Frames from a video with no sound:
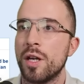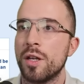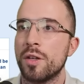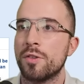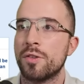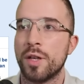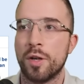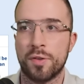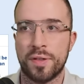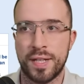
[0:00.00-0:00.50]

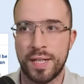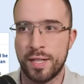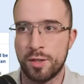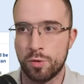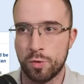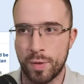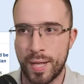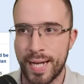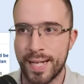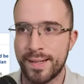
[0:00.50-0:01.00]
Chelsea
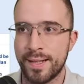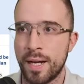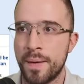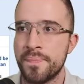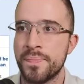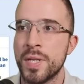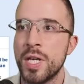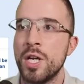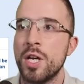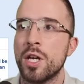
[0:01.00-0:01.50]
until later.
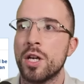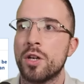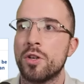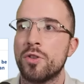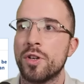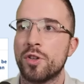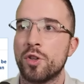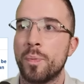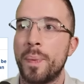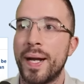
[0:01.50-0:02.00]

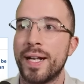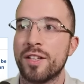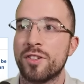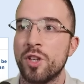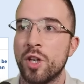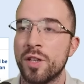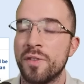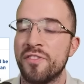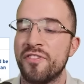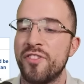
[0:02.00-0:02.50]
Crystal Palace,
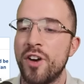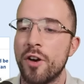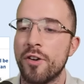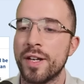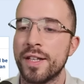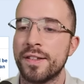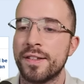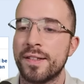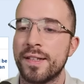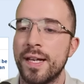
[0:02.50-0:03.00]
Nottingham
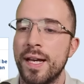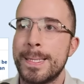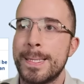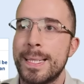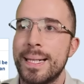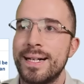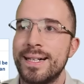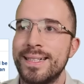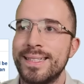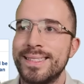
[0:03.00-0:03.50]
Forest.
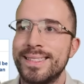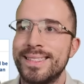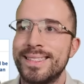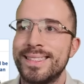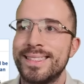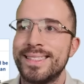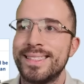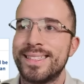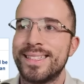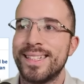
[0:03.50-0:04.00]

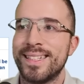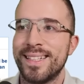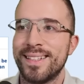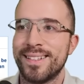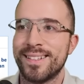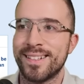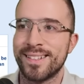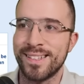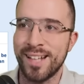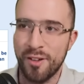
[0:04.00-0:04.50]
See, this
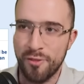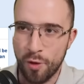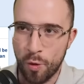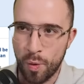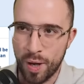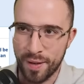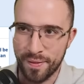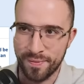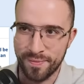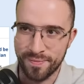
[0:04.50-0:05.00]
is another
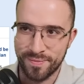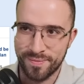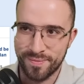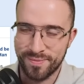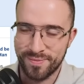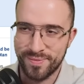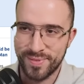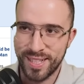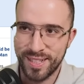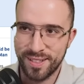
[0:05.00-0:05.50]
one.
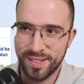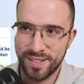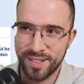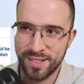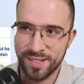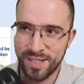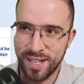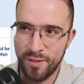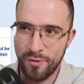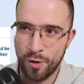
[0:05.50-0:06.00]

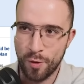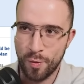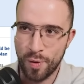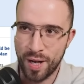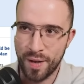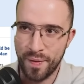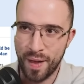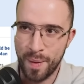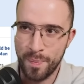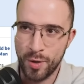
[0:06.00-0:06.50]

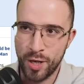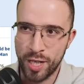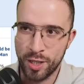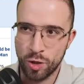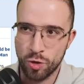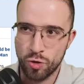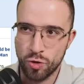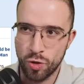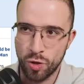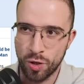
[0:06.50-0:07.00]
I'm going to
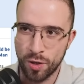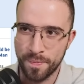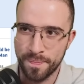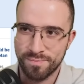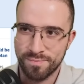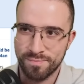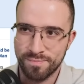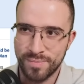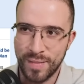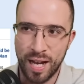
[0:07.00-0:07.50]
draw.
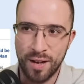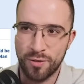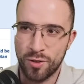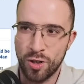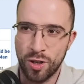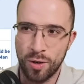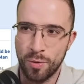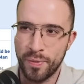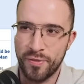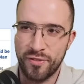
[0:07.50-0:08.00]
I've
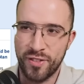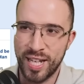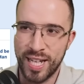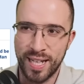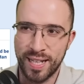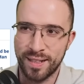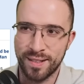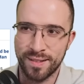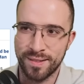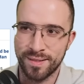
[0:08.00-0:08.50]
got a
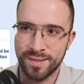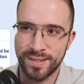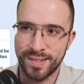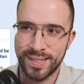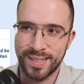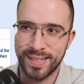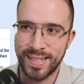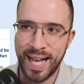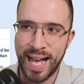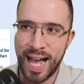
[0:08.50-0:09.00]

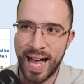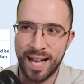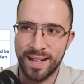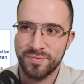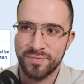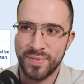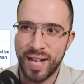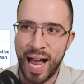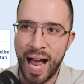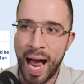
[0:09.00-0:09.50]
feeling that
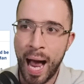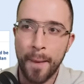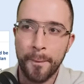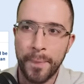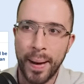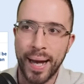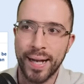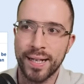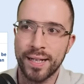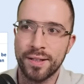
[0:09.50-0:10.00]
at
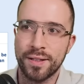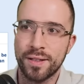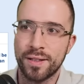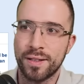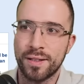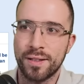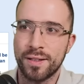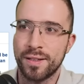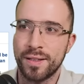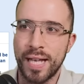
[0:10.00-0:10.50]

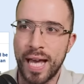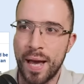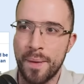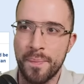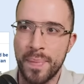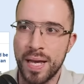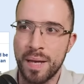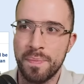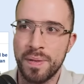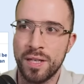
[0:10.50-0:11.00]
Palace,
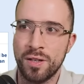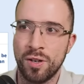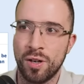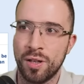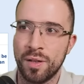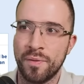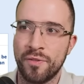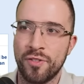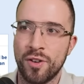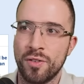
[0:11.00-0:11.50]
maybe
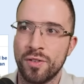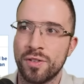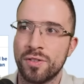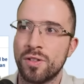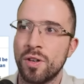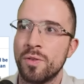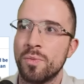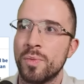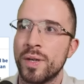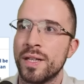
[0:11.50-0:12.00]
Nottingham Forest
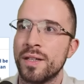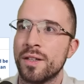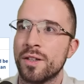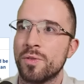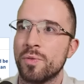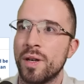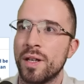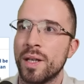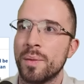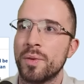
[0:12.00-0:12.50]
don't win
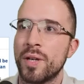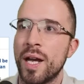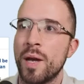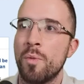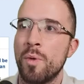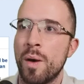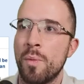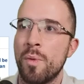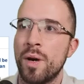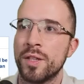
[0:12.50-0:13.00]
this one. I'm going
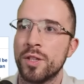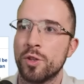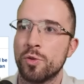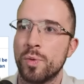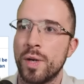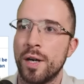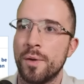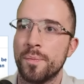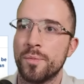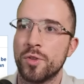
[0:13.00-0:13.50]
1-1 as
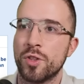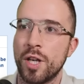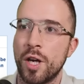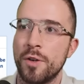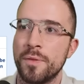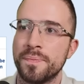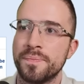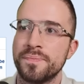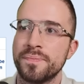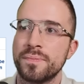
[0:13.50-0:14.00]
well.
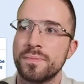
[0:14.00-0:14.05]
So,